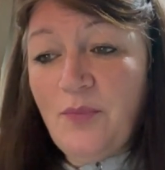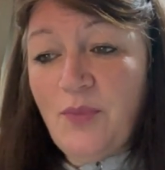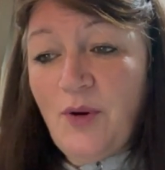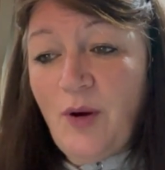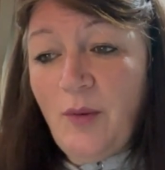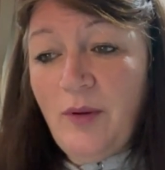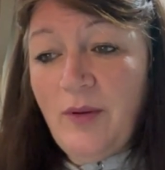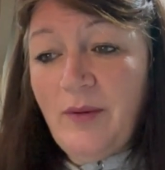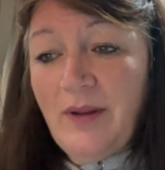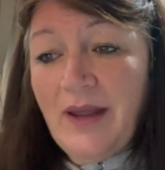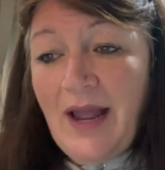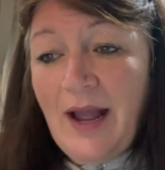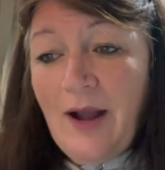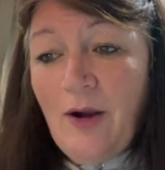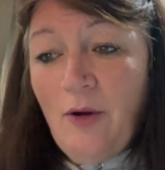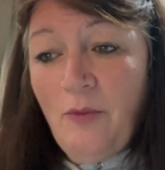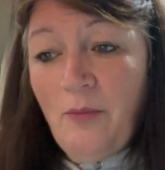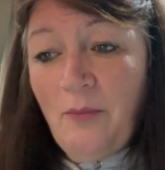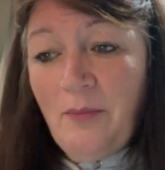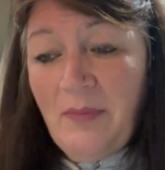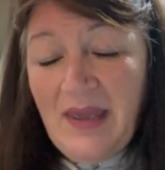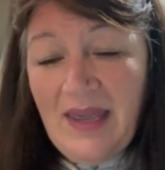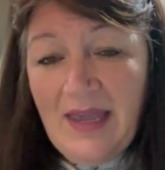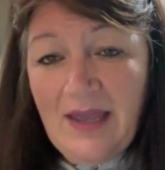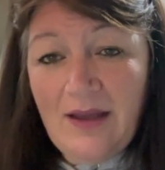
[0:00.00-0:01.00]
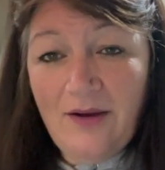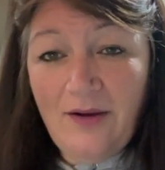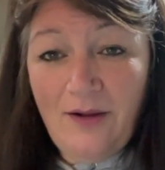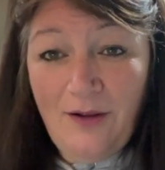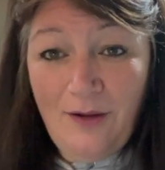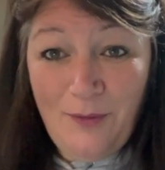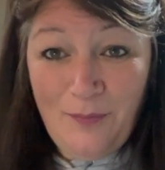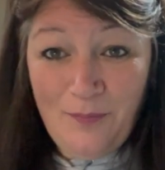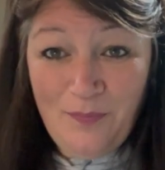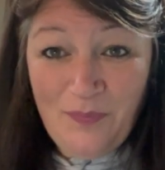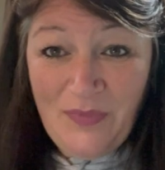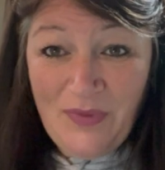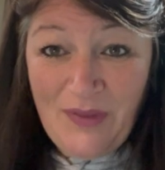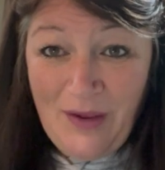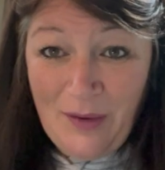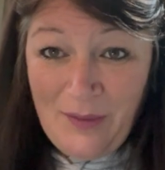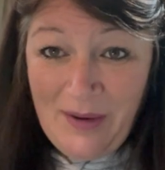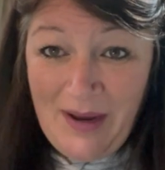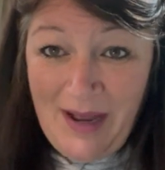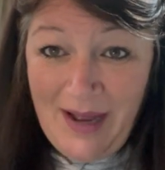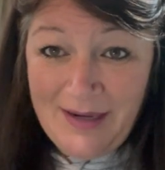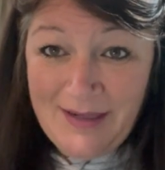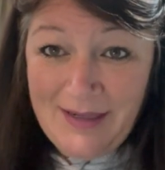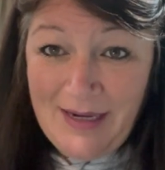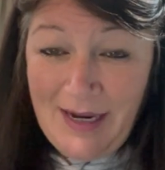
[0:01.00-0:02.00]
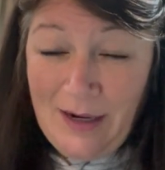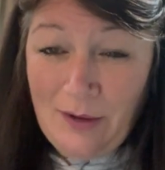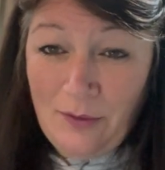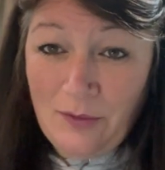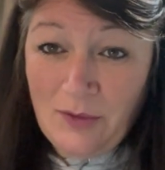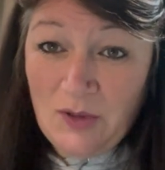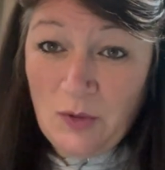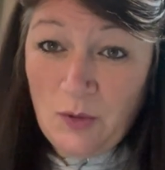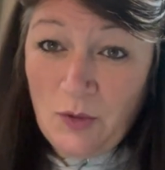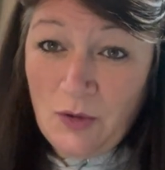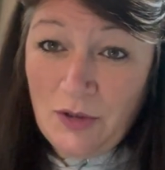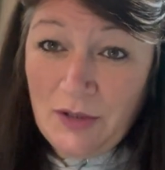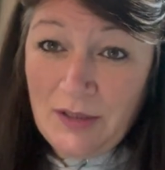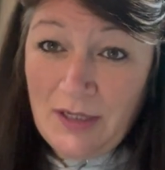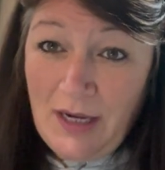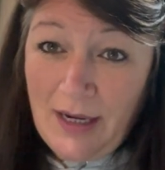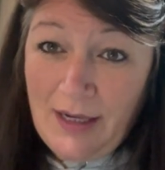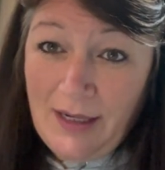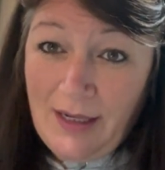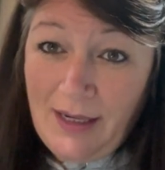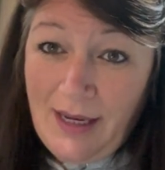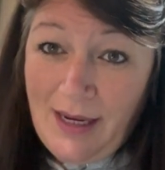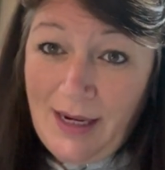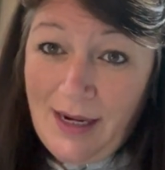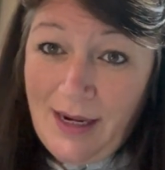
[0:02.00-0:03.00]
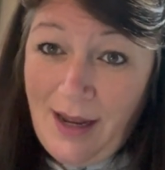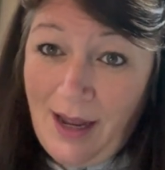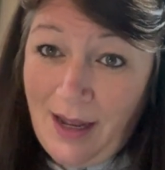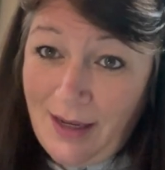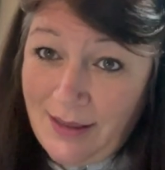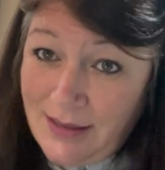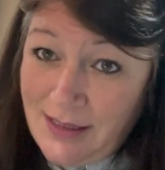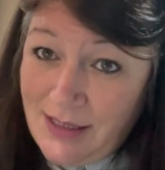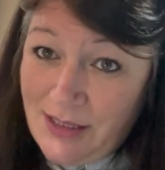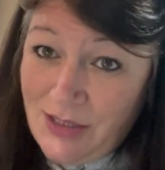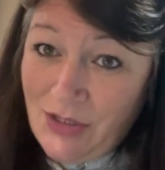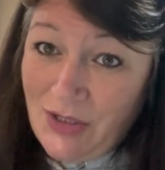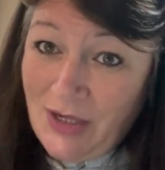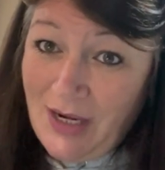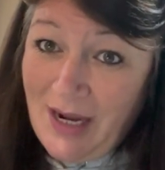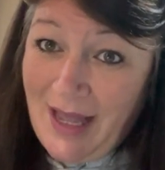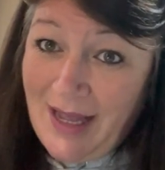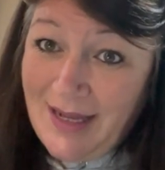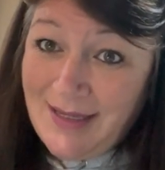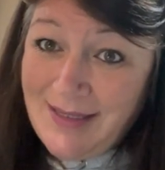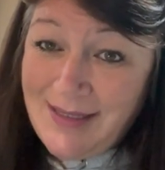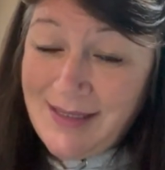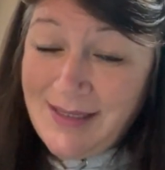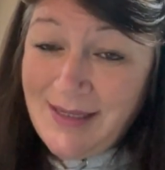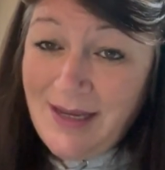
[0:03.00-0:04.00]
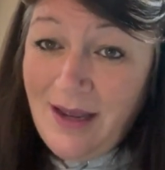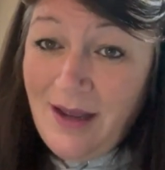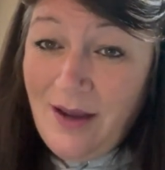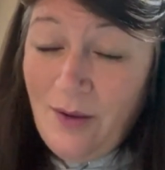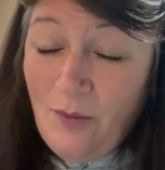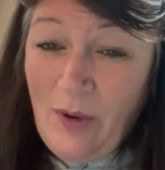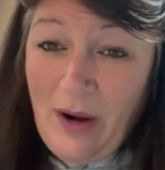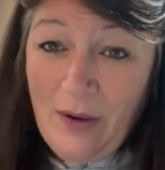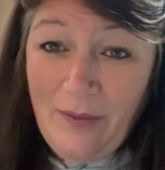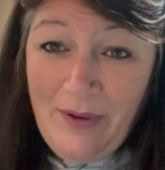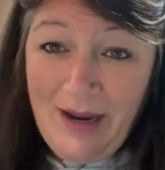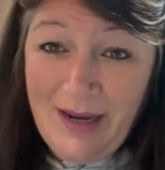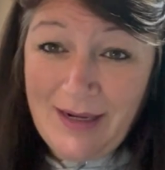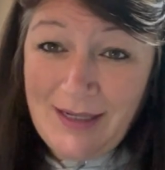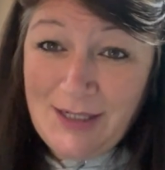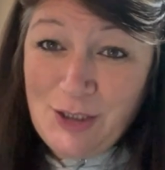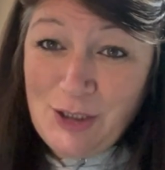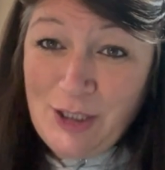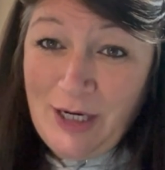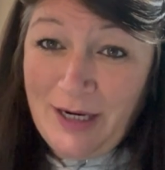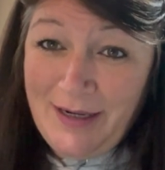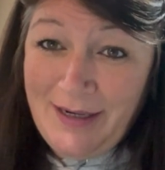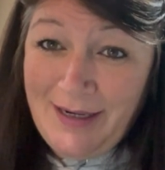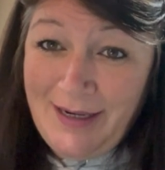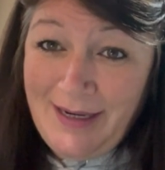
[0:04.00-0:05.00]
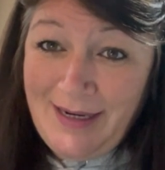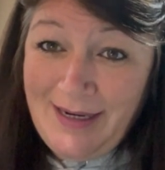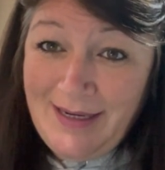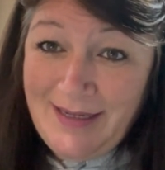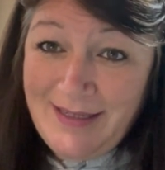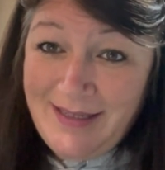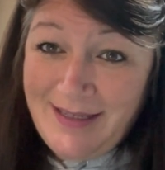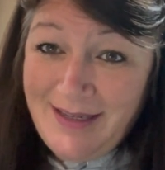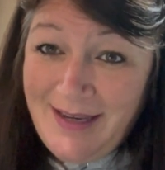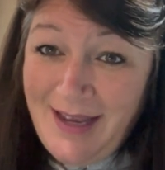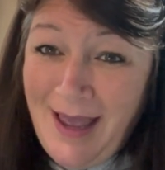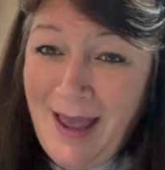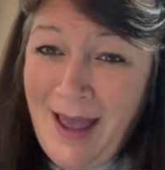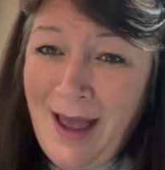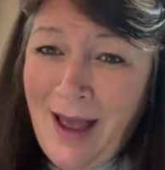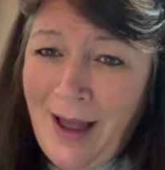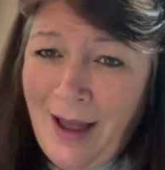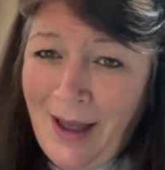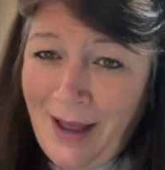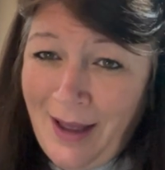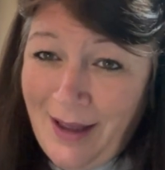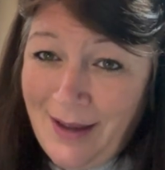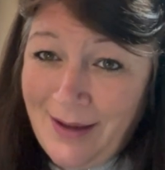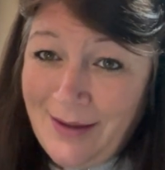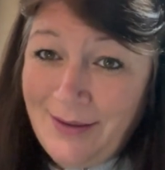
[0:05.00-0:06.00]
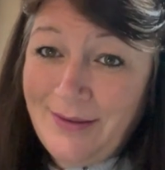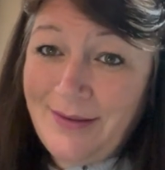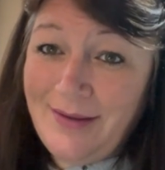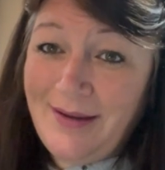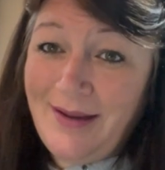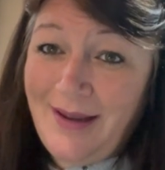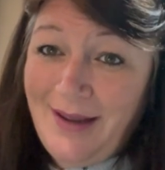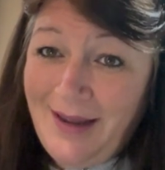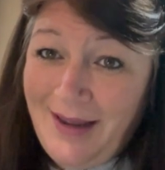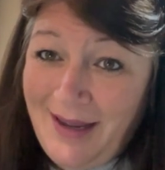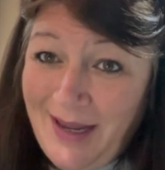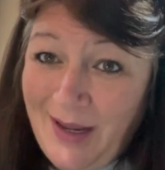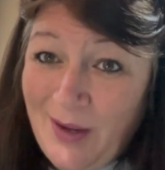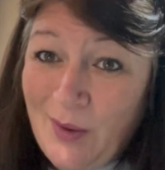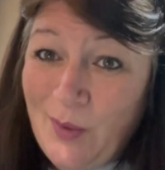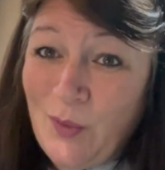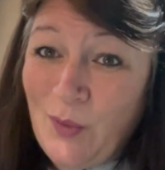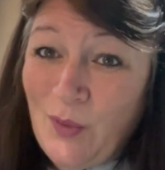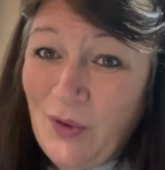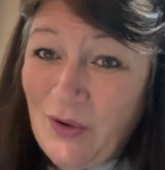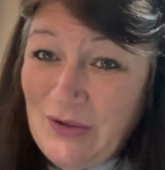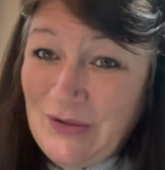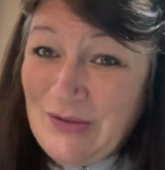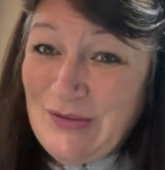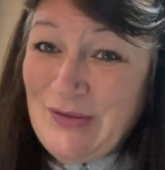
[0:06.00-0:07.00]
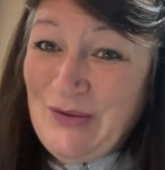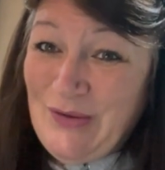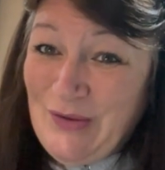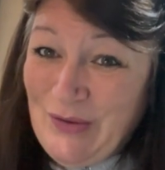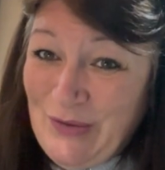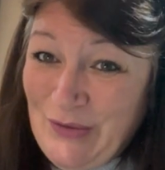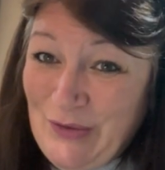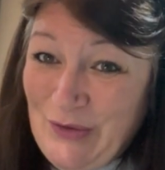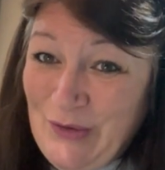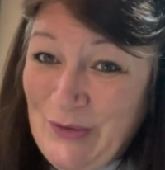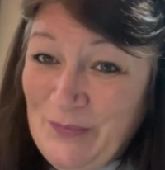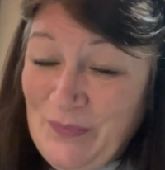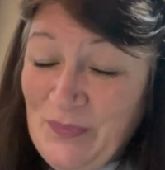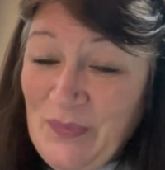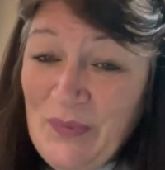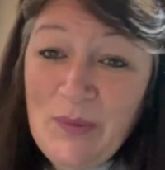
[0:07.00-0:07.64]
probably our meal that we had out was one night in Han-sur-Lesse, where we had a Chinese, and it was good.